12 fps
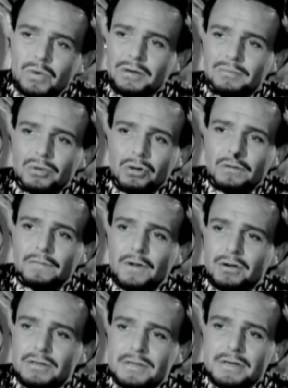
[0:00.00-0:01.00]
One more
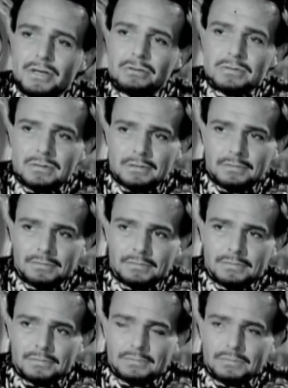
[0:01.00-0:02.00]
false note.
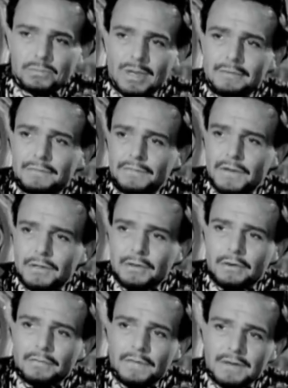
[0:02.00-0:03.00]
One
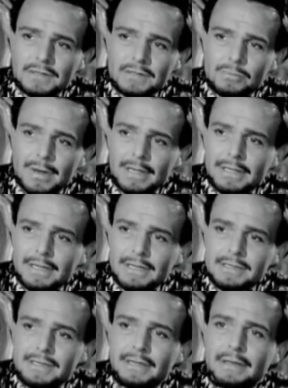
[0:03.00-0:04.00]
further offense to my
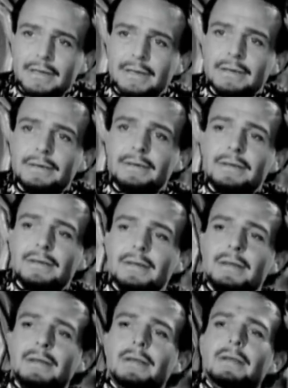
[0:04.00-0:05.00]
lady's ear,
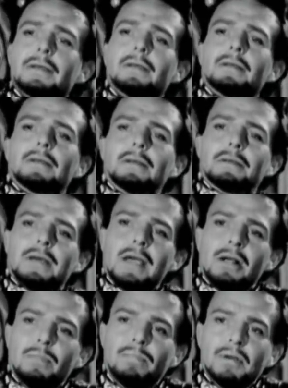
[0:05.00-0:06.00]
and
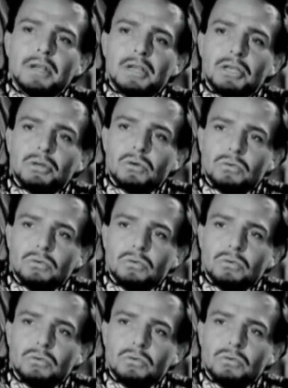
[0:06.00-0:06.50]
I'll bleed